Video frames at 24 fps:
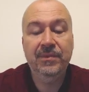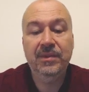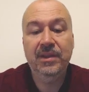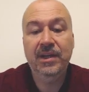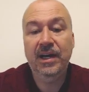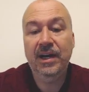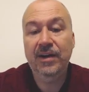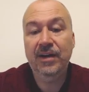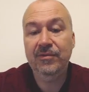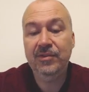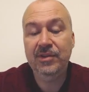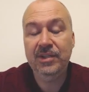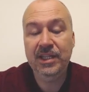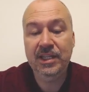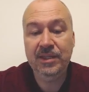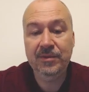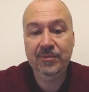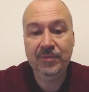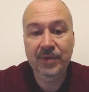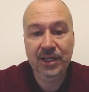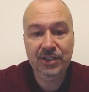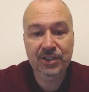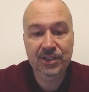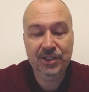After that
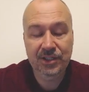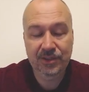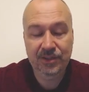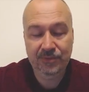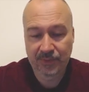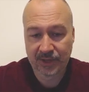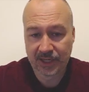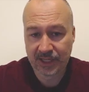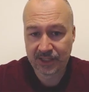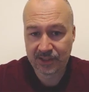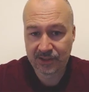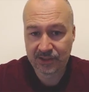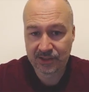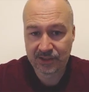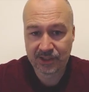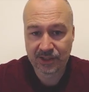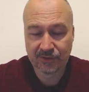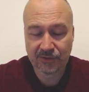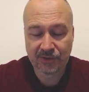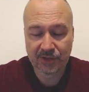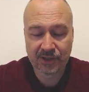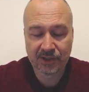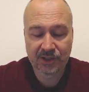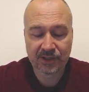match, he played
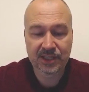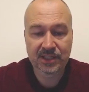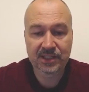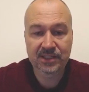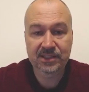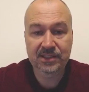several